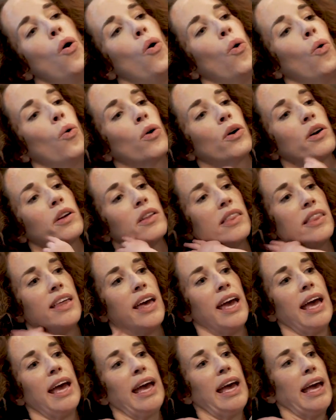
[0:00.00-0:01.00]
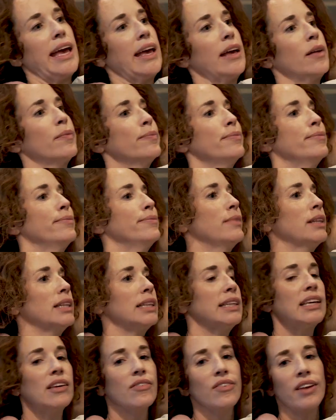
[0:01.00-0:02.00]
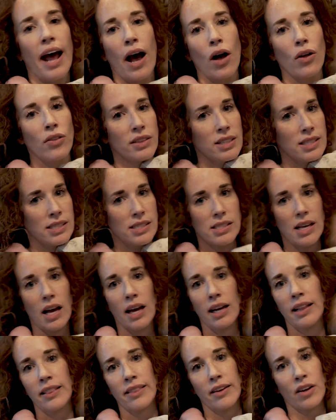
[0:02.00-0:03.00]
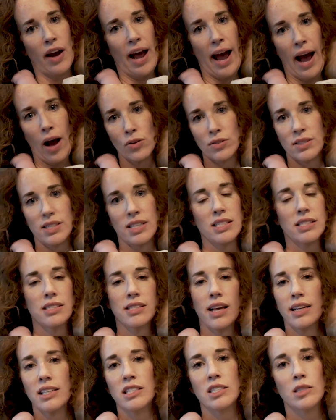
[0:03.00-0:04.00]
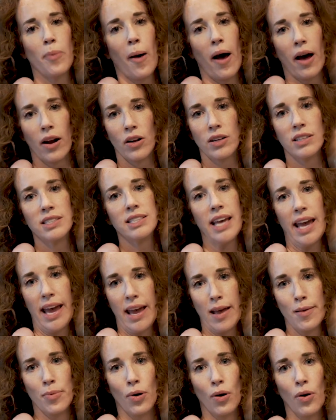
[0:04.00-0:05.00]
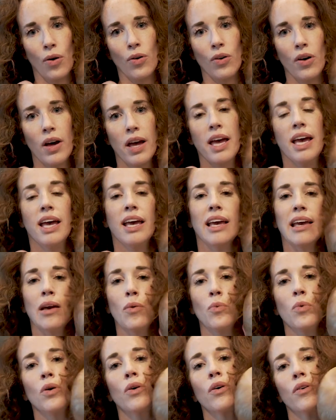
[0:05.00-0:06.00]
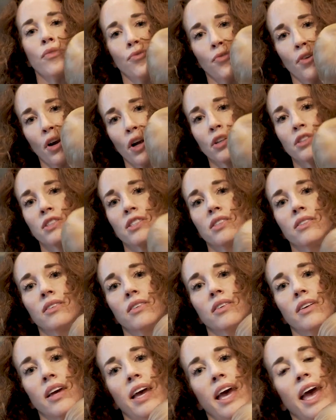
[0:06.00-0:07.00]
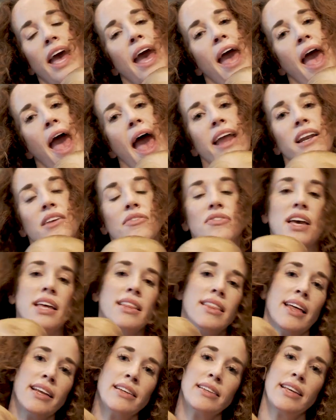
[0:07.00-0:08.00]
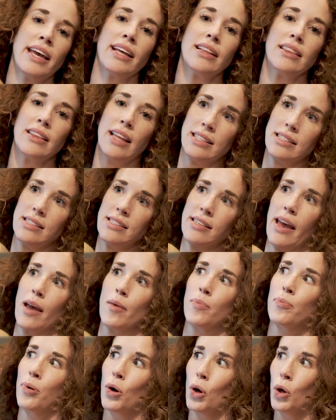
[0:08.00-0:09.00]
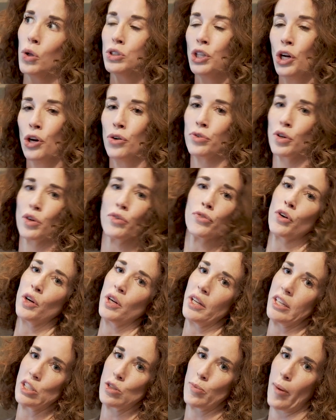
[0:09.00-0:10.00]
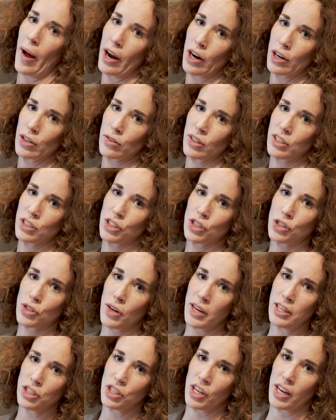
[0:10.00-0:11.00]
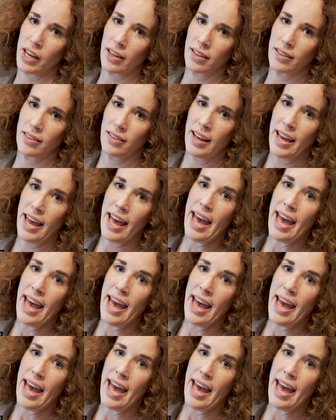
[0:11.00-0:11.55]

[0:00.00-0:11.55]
or they leave it out in the sun in their house in a sunny spot on a table, it will convert. And if they then get, let's say, pulled over for an expired registration,